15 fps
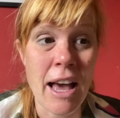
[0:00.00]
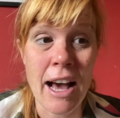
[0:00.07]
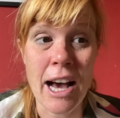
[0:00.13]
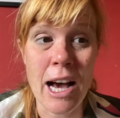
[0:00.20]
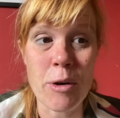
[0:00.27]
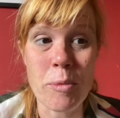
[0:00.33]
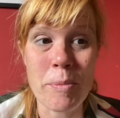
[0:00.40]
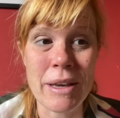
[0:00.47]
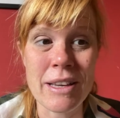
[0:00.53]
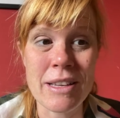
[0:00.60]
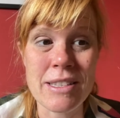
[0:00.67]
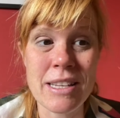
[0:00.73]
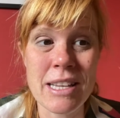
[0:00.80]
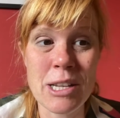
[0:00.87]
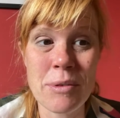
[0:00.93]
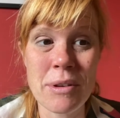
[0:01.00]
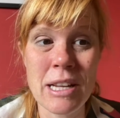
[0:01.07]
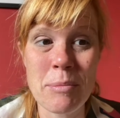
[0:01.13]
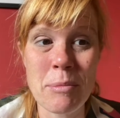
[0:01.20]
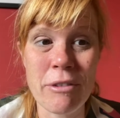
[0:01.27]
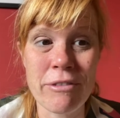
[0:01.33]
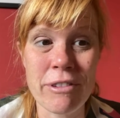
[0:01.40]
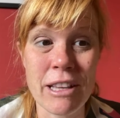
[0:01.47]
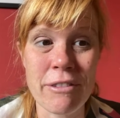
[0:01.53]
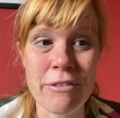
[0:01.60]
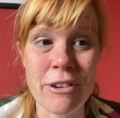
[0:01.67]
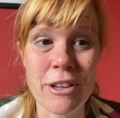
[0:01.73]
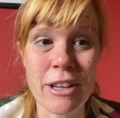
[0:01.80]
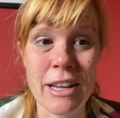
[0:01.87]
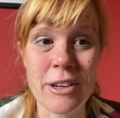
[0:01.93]
I will be continuing him on
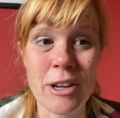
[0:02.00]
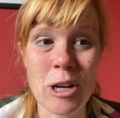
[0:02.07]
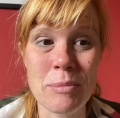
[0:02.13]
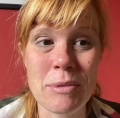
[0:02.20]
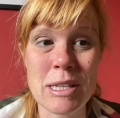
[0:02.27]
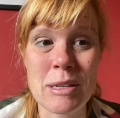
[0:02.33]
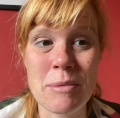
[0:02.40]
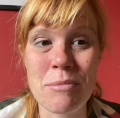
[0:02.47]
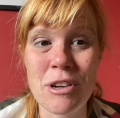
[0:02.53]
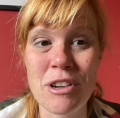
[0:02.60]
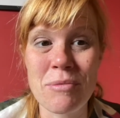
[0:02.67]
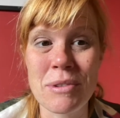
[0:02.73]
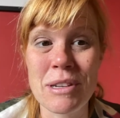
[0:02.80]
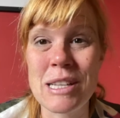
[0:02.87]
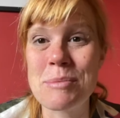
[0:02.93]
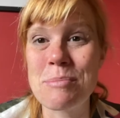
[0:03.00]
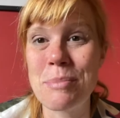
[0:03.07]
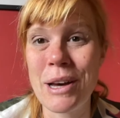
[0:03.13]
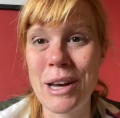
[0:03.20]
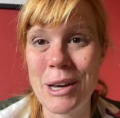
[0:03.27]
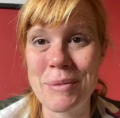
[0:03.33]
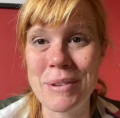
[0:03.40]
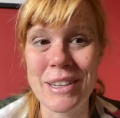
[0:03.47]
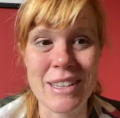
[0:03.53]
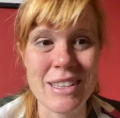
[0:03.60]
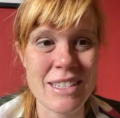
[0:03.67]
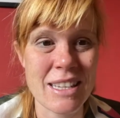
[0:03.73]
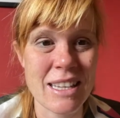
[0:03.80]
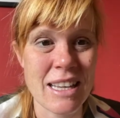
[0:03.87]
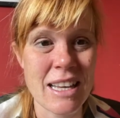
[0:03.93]
Fleetful and hope this improvement is permanent.